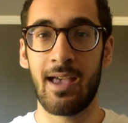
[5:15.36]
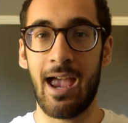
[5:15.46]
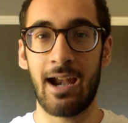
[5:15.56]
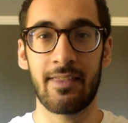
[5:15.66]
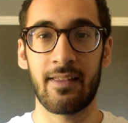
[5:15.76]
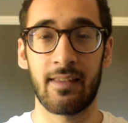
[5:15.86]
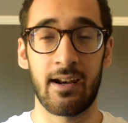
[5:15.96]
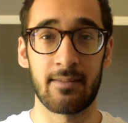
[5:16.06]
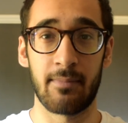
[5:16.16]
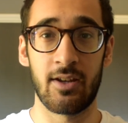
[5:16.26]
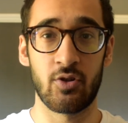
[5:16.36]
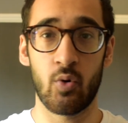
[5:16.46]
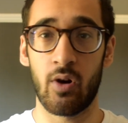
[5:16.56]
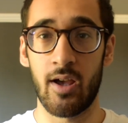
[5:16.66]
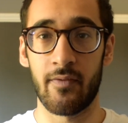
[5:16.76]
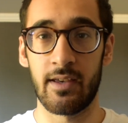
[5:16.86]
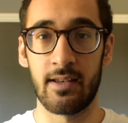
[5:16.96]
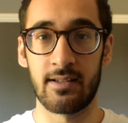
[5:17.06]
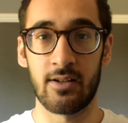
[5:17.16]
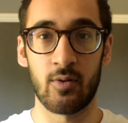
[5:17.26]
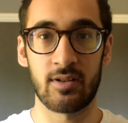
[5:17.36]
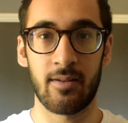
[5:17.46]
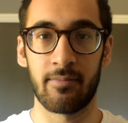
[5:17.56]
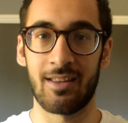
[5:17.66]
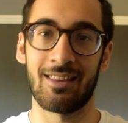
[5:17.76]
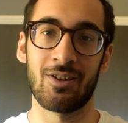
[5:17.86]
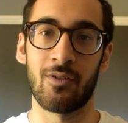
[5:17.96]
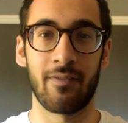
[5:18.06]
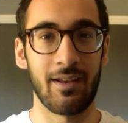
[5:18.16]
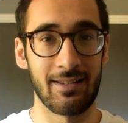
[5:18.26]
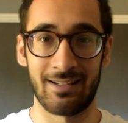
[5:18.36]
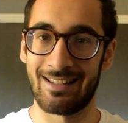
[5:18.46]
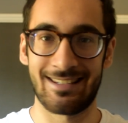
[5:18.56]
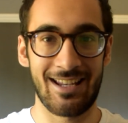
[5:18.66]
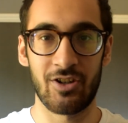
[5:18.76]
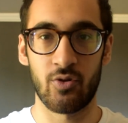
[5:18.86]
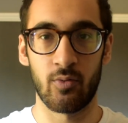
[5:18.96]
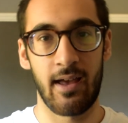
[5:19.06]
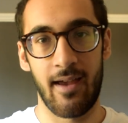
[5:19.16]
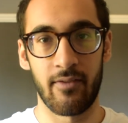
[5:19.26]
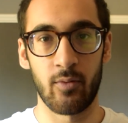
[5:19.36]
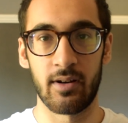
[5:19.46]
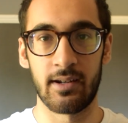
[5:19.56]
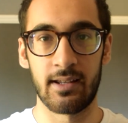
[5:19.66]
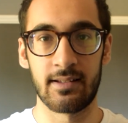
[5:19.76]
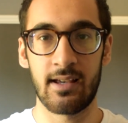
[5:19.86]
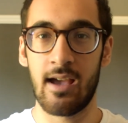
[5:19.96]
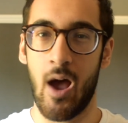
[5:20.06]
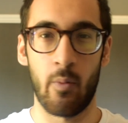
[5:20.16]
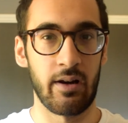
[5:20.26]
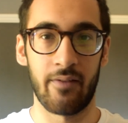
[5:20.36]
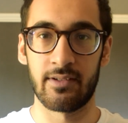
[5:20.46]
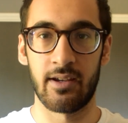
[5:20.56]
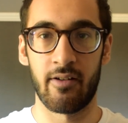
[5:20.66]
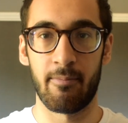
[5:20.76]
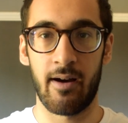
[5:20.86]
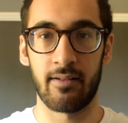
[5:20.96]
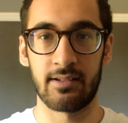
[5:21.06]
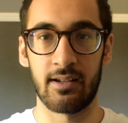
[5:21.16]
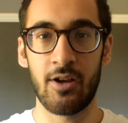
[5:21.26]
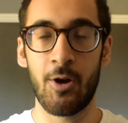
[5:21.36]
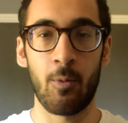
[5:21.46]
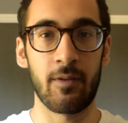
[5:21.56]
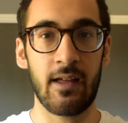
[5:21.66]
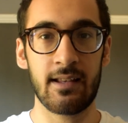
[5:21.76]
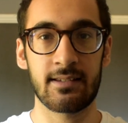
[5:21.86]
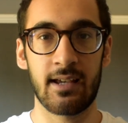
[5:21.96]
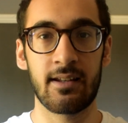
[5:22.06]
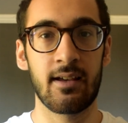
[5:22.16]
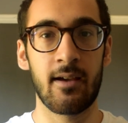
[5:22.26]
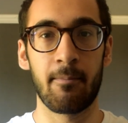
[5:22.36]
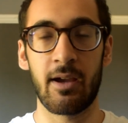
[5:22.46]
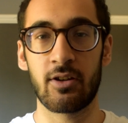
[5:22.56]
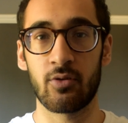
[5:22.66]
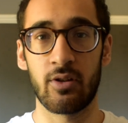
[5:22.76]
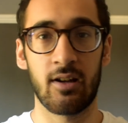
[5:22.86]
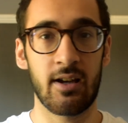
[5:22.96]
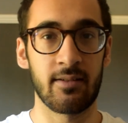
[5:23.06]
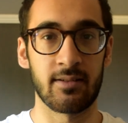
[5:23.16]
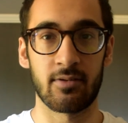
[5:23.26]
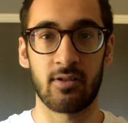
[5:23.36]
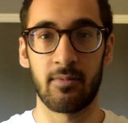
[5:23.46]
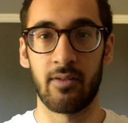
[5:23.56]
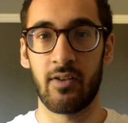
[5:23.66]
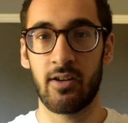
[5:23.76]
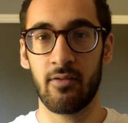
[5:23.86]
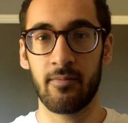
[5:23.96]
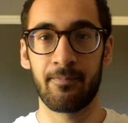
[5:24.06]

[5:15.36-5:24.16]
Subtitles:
Anything that has made your life easier, or something that you feel is an essential that everyone needs, I would love to hear about it. With that said, make sure you like and subscribe the video.